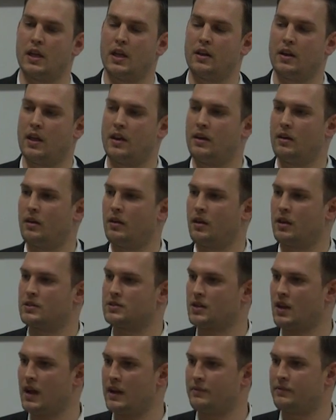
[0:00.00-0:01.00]
And, and
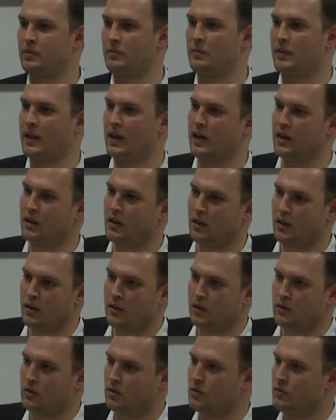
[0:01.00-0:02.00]
aside from that,
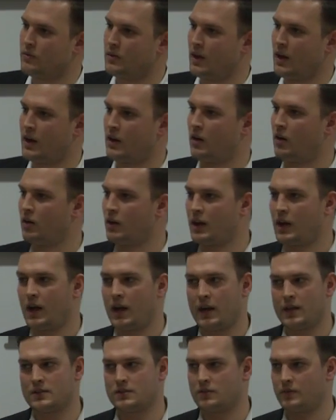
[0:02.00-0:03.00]
you've got all
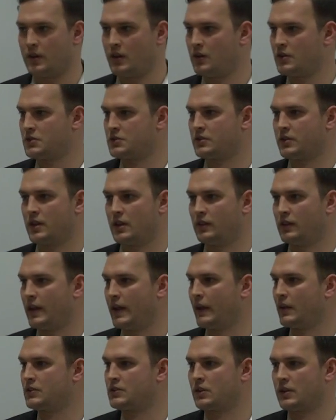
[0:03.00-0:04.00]
kinds of industry in
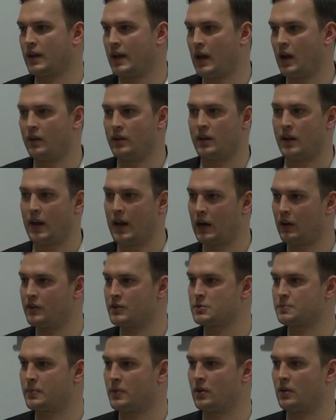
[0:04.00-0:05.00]
Lancaster County and
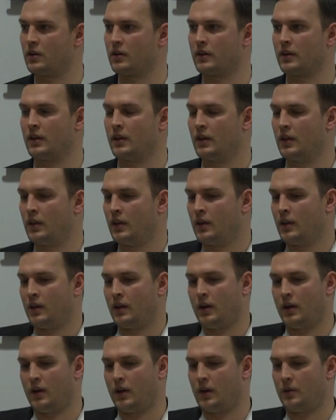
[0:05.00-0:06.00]
Harrisburg.
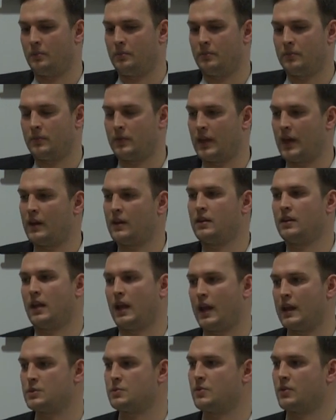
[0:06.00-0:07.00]
Um, get
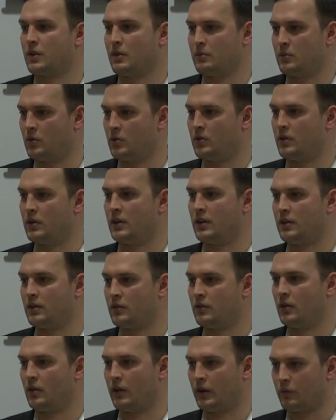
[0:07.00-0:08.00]
engaged with the community.
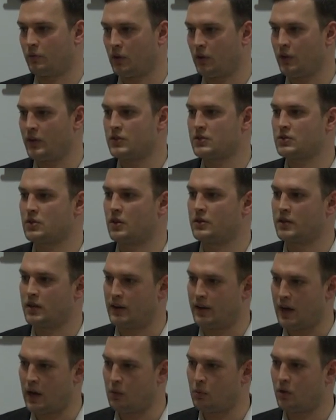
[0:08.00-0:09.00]
Like really start to
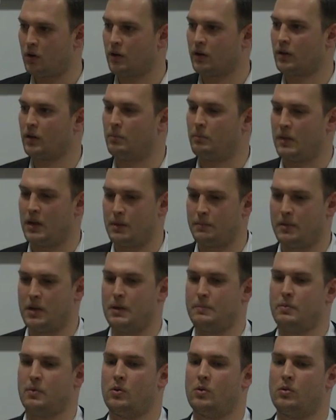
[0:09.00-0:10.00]
network, meet
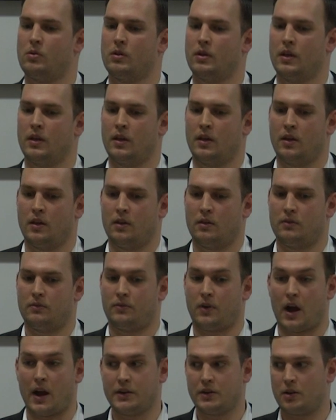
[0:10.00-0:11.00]
people,
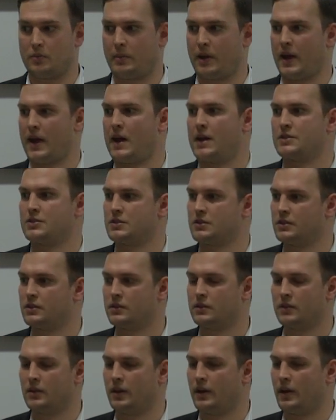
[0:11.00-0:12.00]
find your
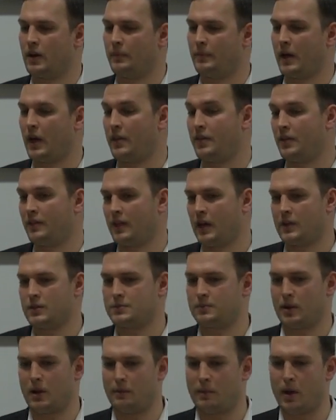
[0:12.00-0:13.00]
passion. Um, I think that's
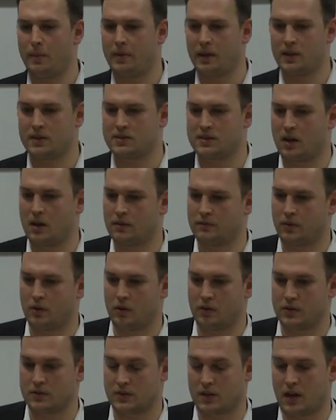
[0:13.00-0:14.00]
probably my biggest
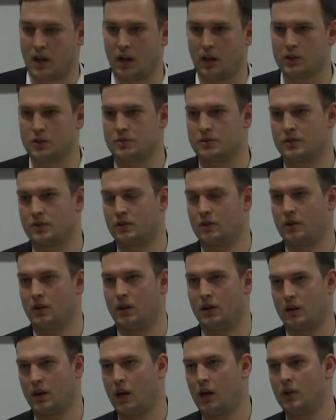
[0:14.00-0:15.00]
downfall is college.
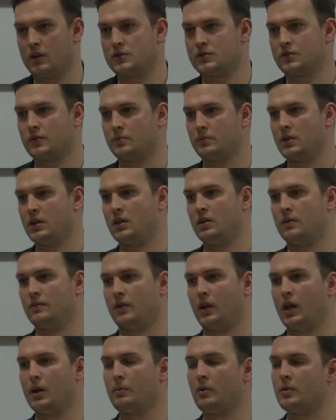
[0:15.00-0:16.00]
In college, for me,
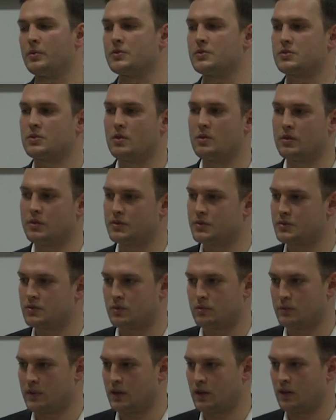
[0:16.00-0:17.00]
volleyball was so
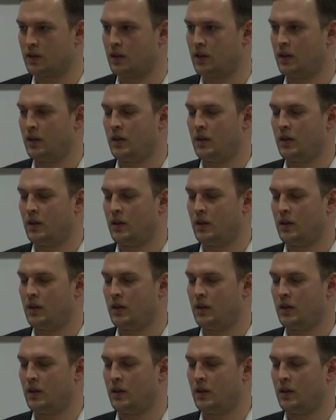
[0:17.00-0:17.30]
consuming.